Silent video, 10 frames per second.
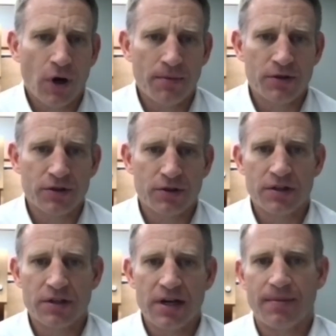Auburn's a
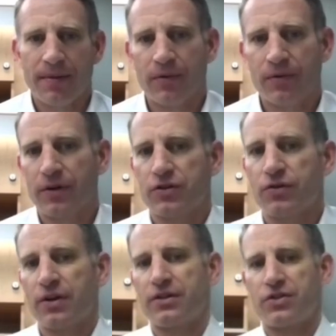good team. I mean,
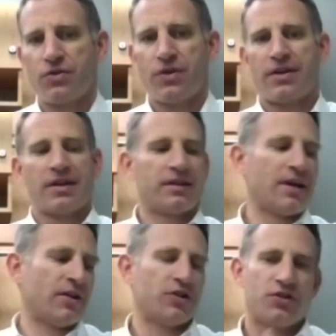there's really shoot, I think
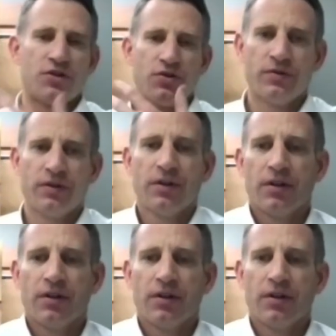LSU